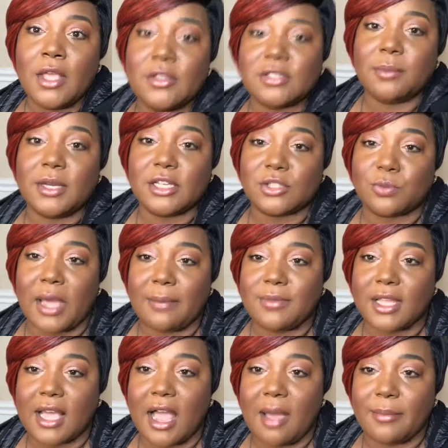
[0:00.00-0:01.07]
So I'm going to swipe
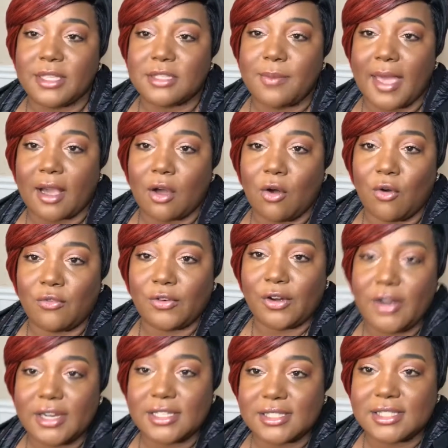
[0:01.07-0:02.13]
the comments back
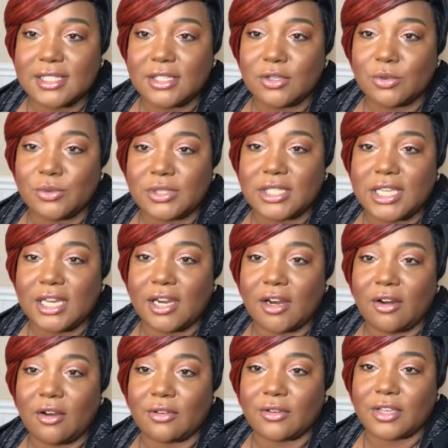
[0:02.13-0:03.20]
over and see who's
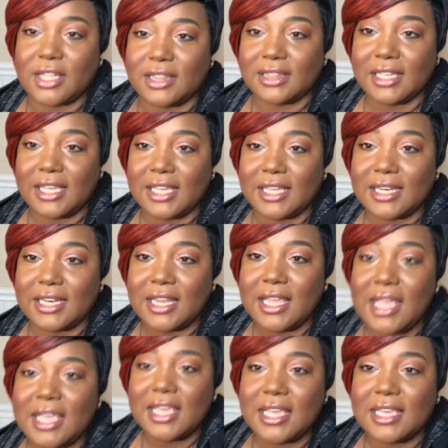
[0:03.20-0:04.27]
here. Oh, Kalin
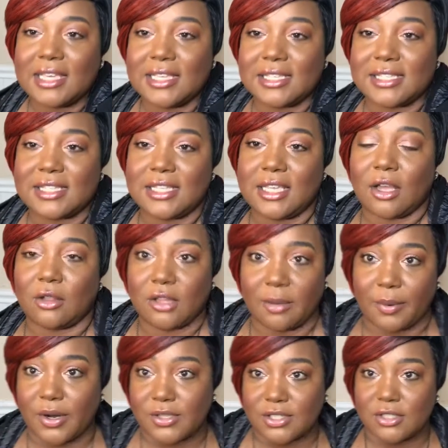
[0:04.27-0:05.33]
is the only
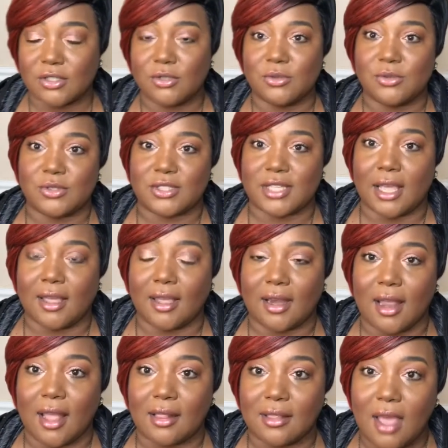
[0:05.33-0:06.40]
person who
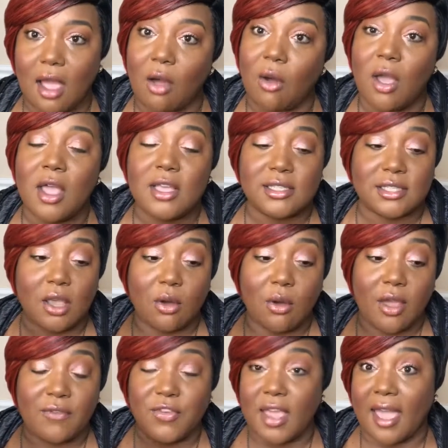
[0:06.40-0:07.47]
said hello. So
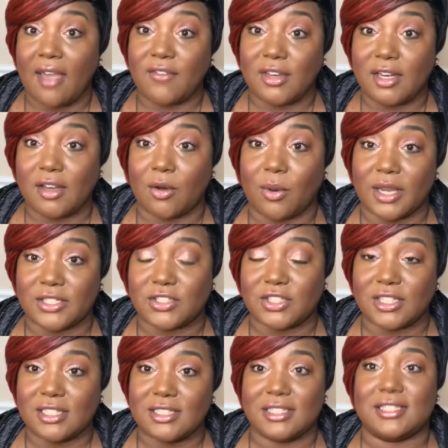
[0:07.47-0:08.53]
if you have any
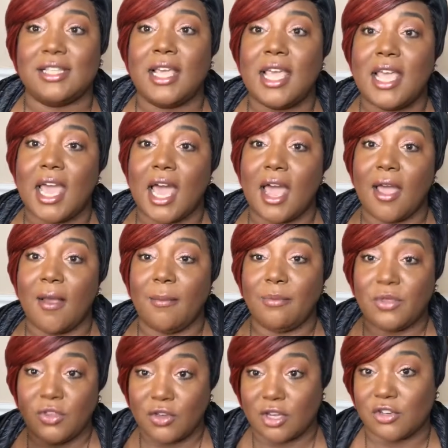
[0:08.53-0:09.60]
questions, um,
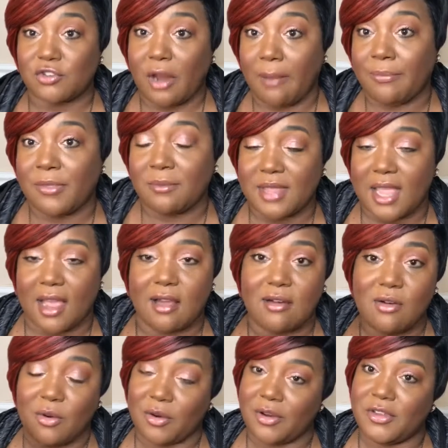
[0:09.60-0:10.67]
you can drop
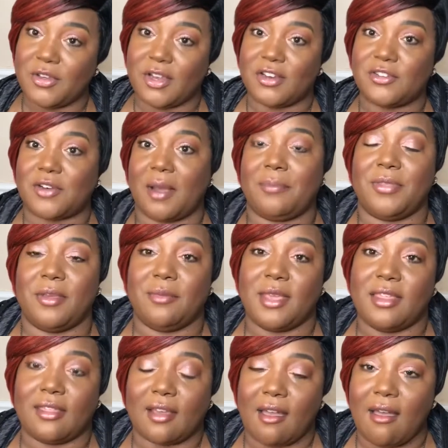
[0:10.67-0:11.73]
now, or you can drop them
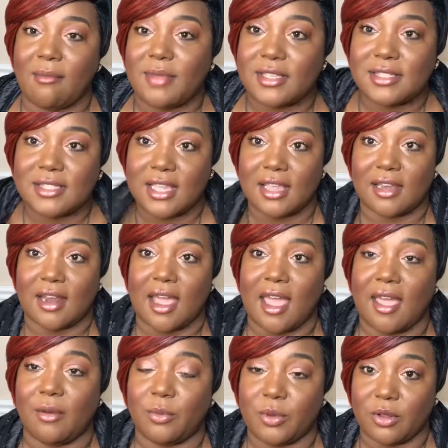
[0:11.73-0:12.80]
in the comments and
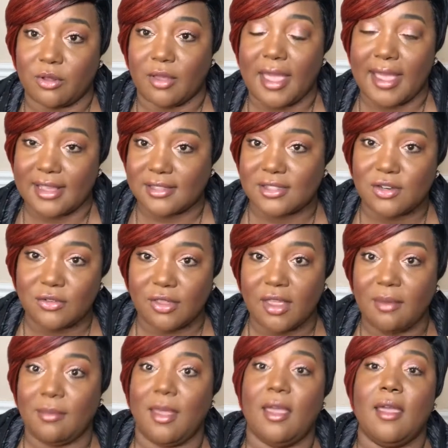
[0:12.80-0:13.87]
I will answer
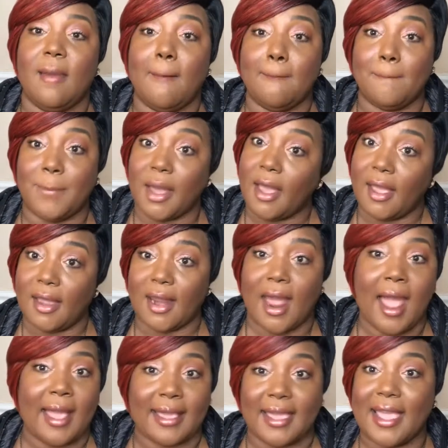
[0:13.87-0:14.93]
them. But
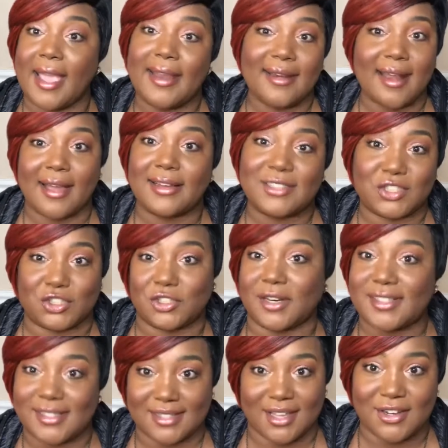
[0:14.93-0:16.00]
I cannot
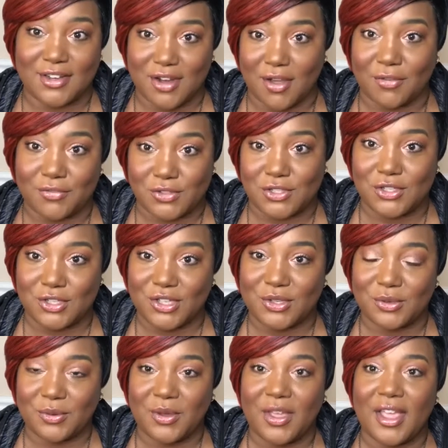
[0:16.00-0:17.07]
stress enough to
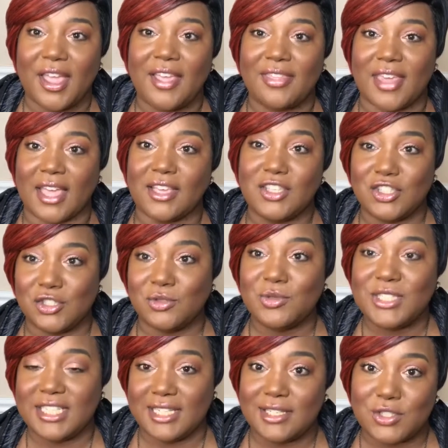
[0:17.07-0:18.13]
you that you
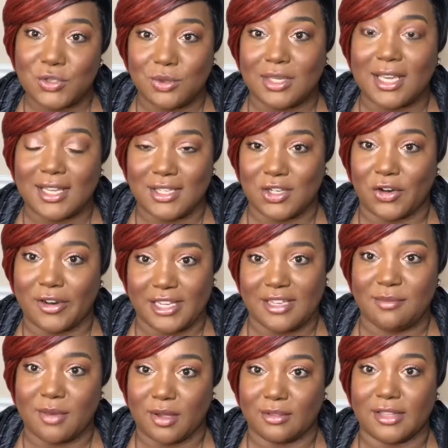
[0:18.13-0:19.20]
need to get your
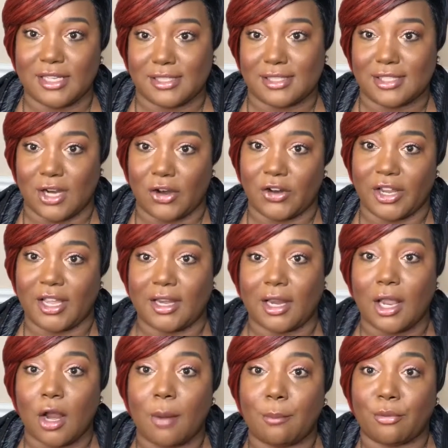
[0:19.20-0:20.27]
email list started
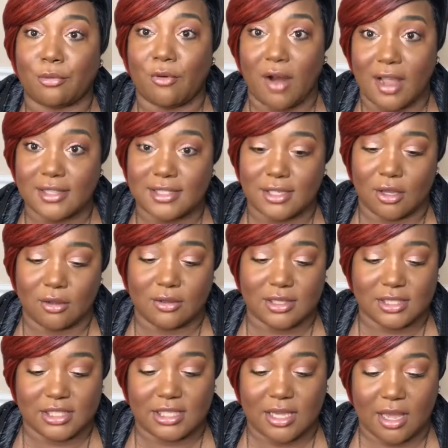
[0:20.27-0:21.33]
pronto.
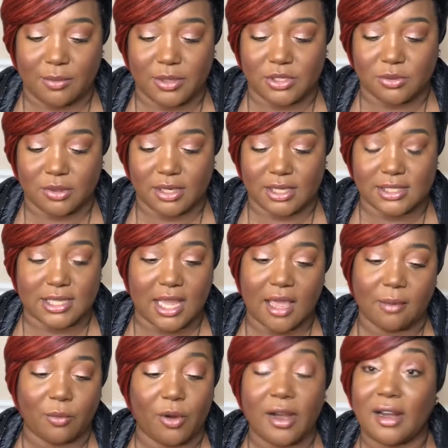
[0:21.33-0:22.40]
Let's see how we're doing on
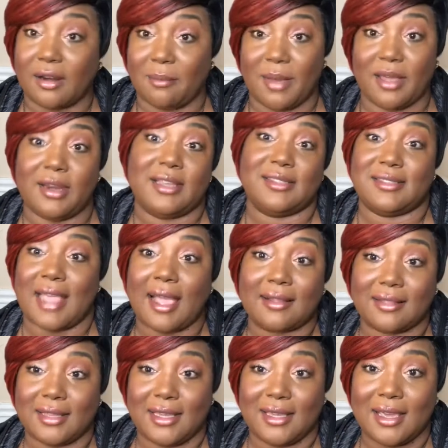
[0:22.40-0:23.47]
time. We're at about
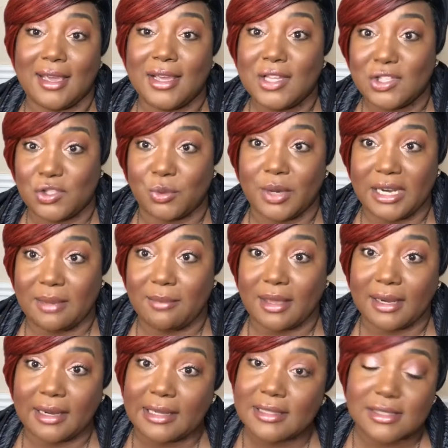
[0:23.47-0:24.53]
exactly twenty
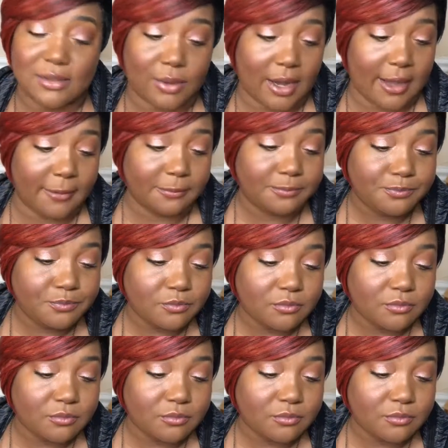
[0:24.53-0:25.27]
minutes, okay?